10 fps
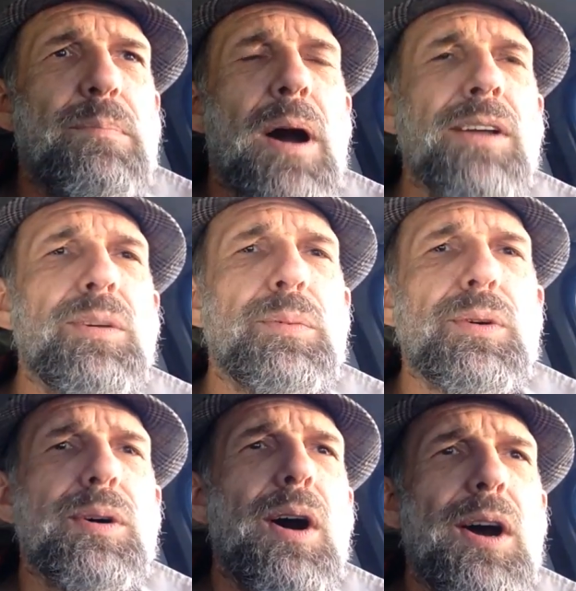
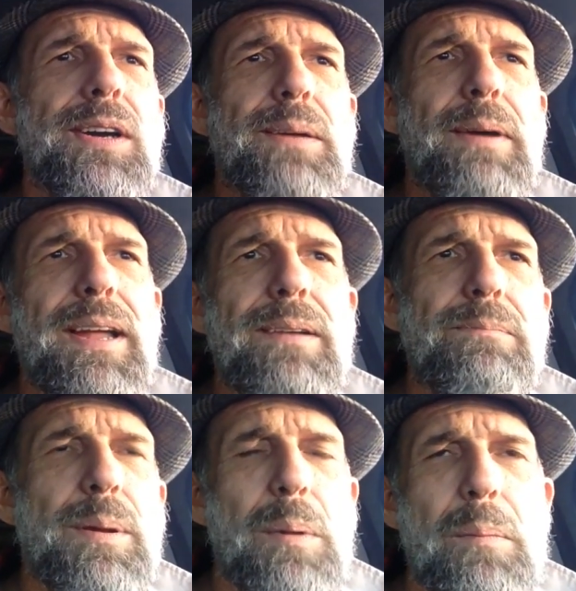possible argument
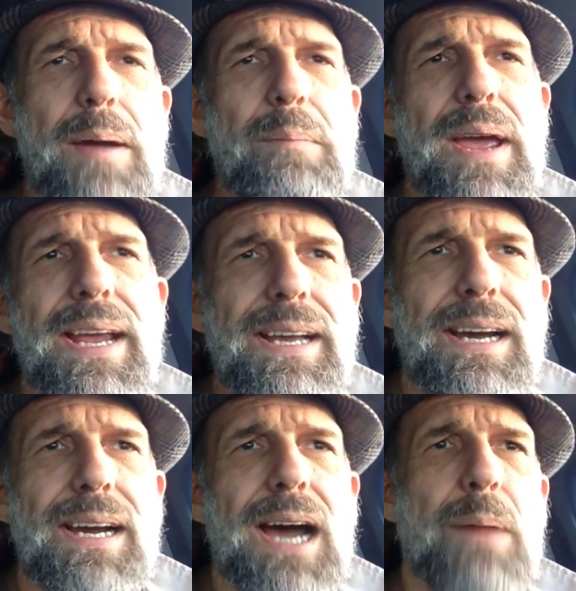people might make
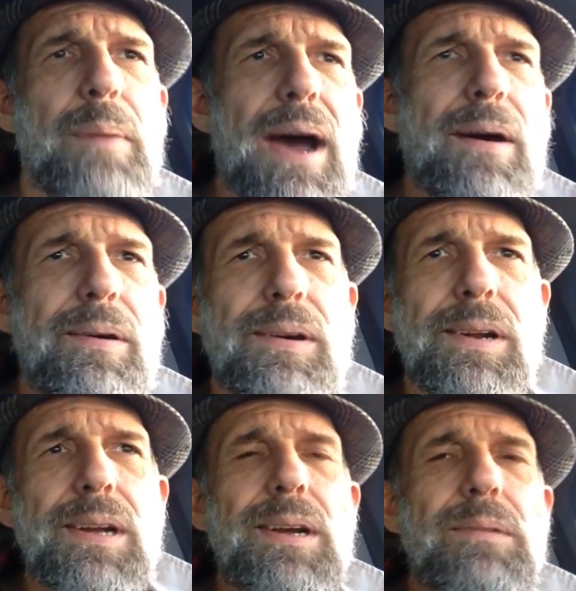about
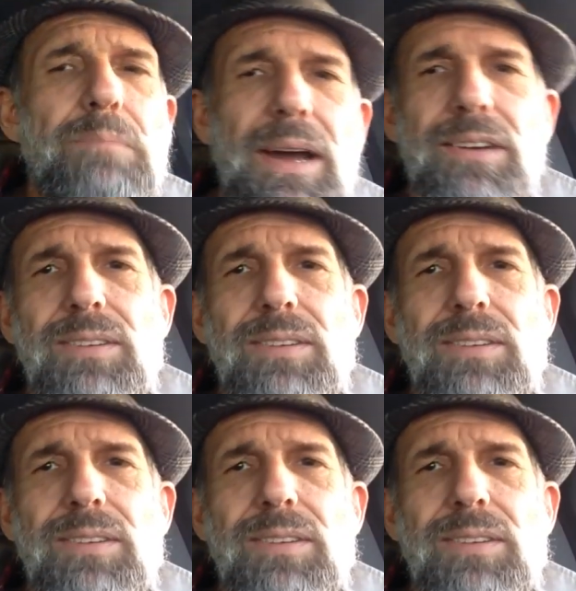my